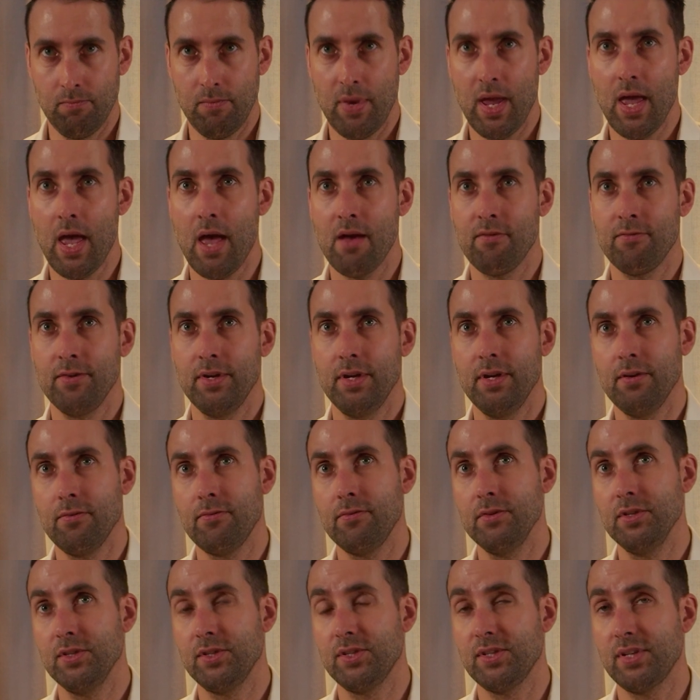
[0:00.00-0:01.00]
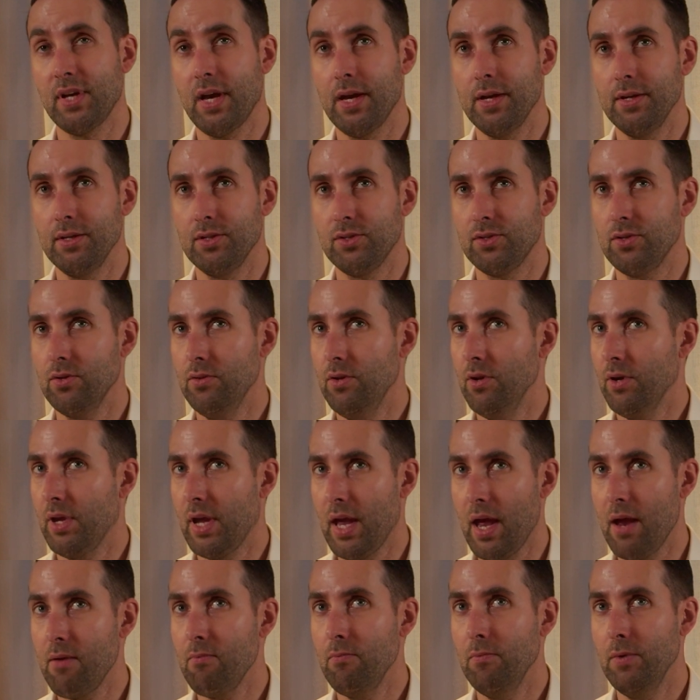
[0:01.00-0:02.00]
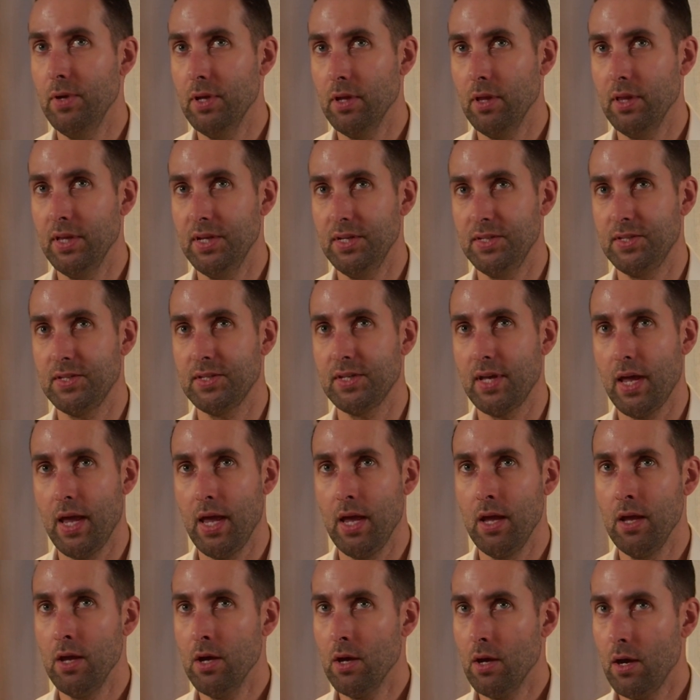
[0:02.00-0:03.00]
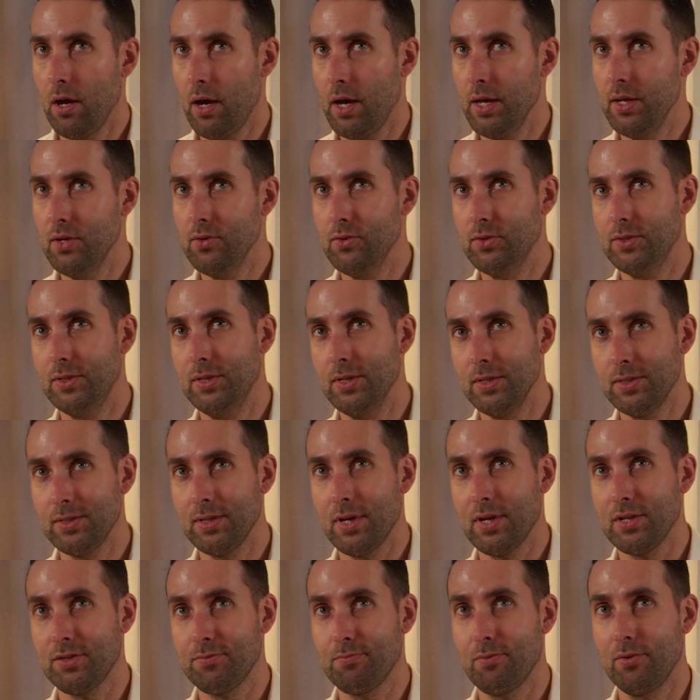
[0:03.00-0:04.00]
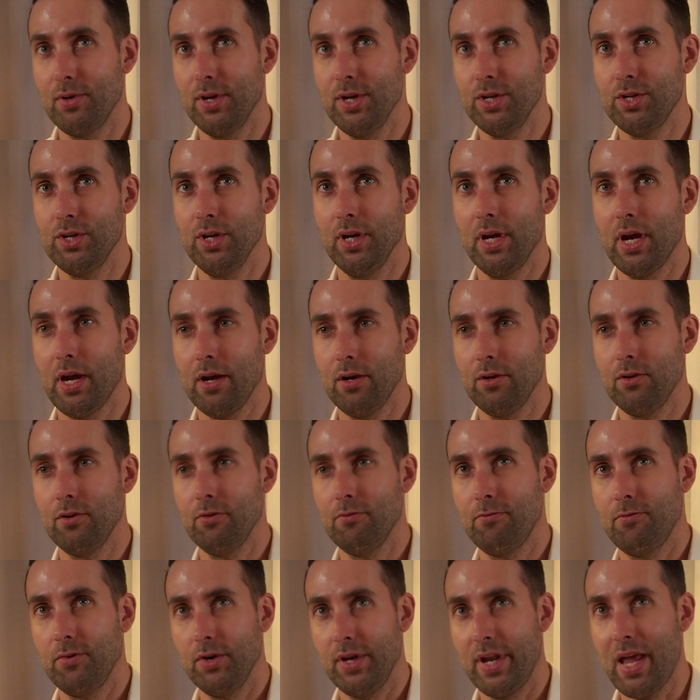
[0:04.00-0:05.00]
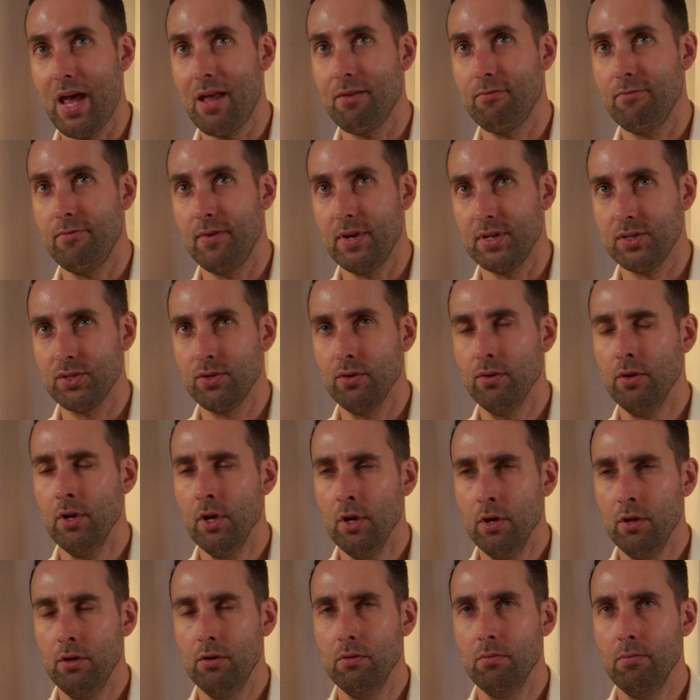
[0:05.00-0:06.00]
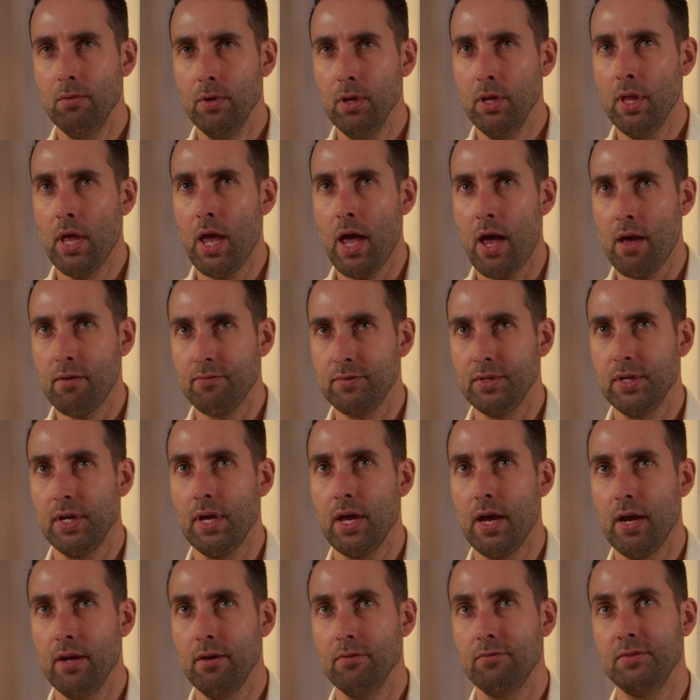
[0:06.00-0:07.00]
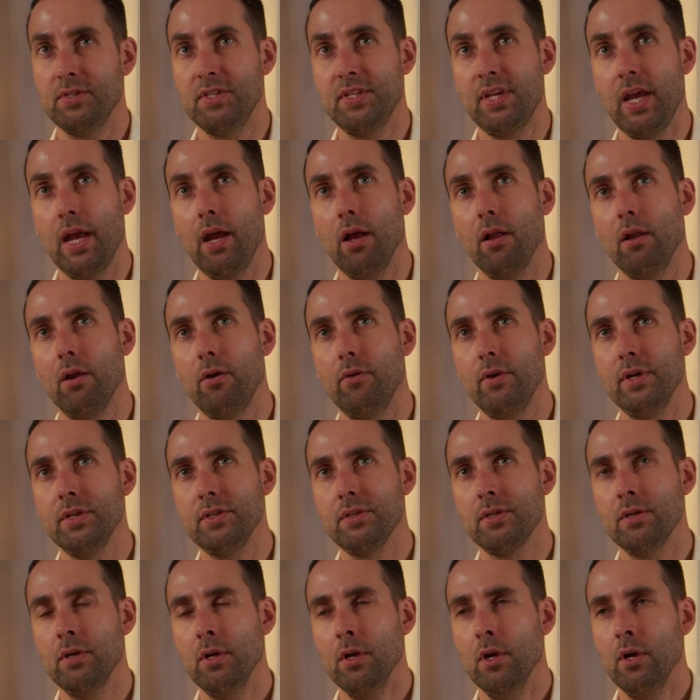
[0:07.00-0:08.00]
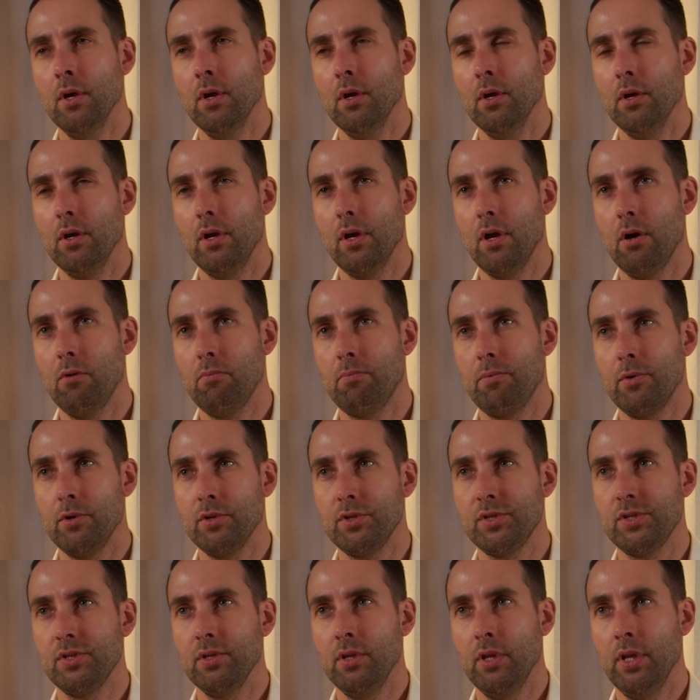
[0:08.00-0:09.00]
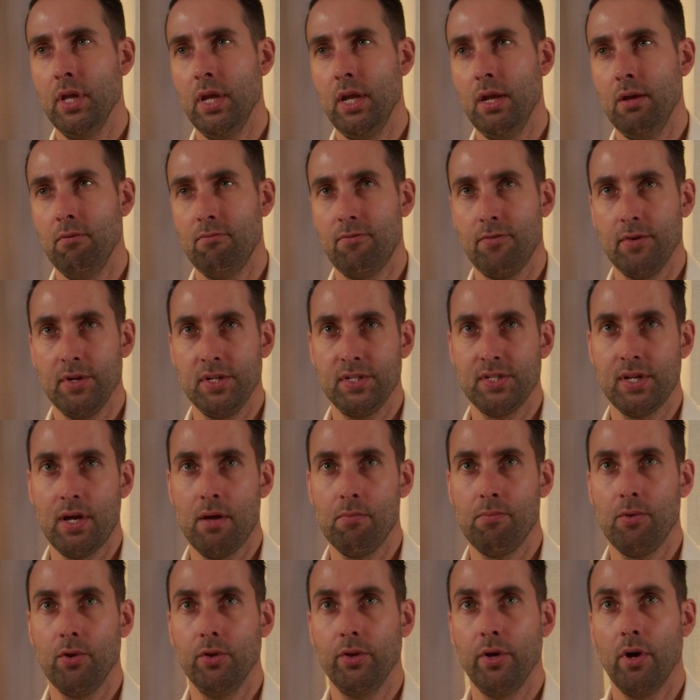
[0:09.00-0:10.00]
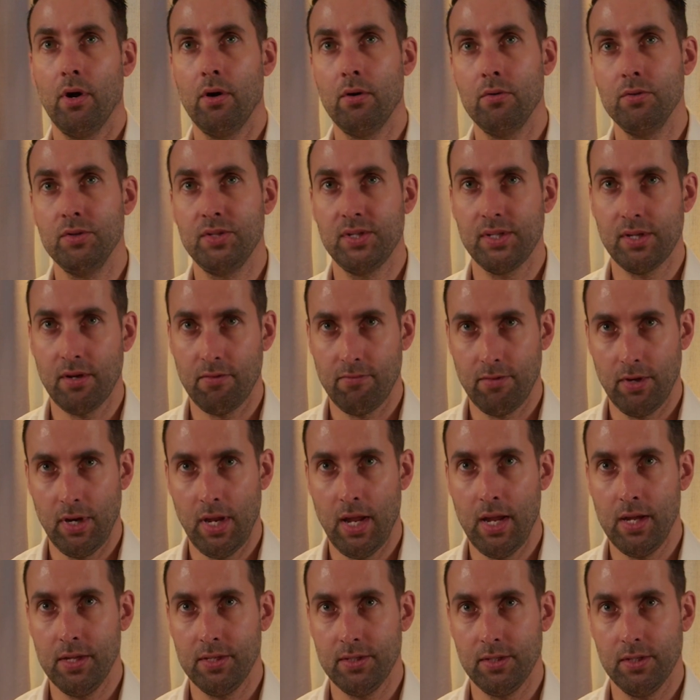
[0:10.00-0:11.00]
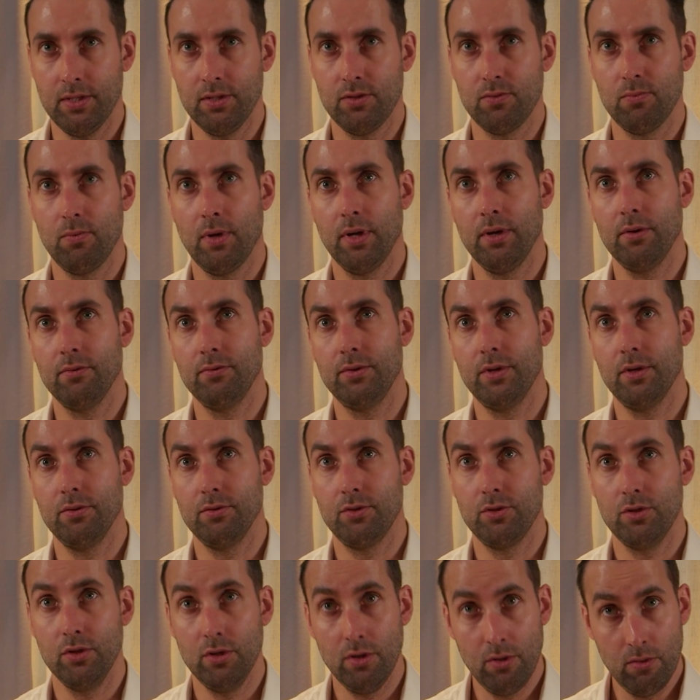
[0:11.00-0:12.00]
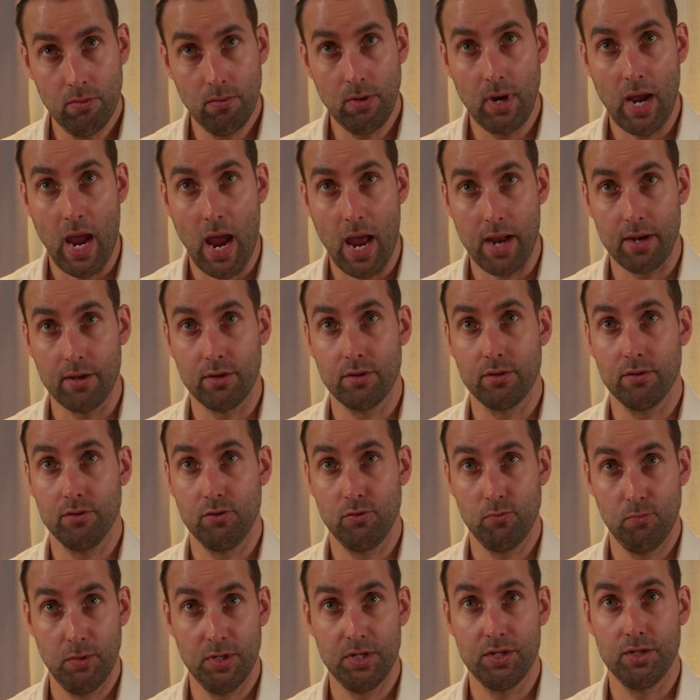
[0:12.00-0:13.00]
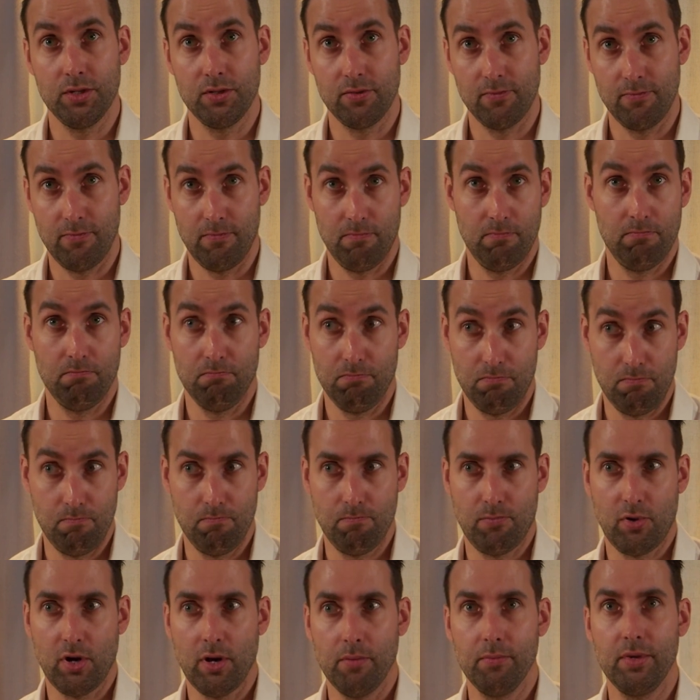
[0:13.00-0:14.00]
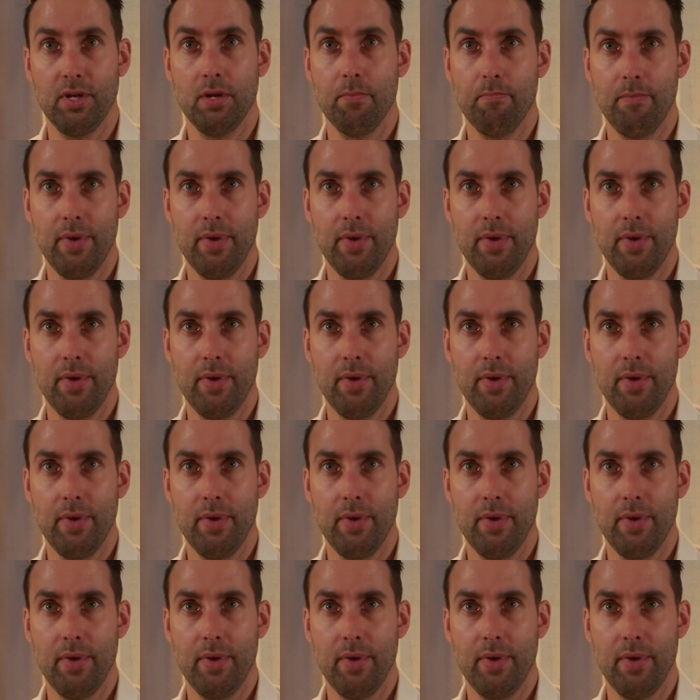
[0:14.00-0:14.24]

may have a different size. So you can't really say, I use this aspiration catheter for that vessel. You really have to kind of tailor it. Now, personally, for example, the 078 is one of those new catheters, which is probably the